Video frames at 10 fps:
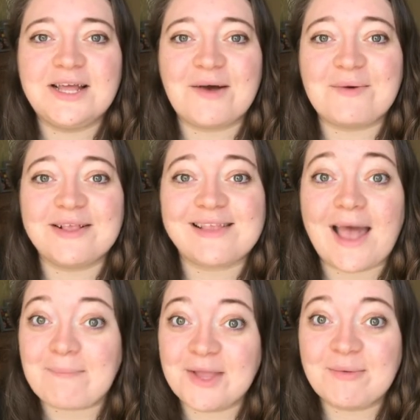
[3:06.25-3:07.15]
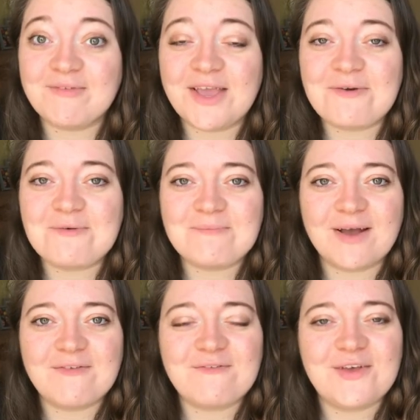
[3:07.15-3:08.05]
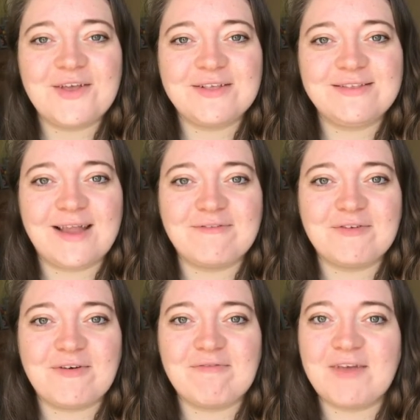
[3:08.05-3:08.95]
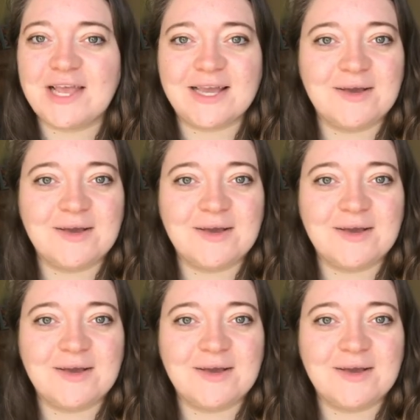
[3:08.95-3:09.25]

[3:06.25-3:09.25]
Happier With You, my first ever fanfic.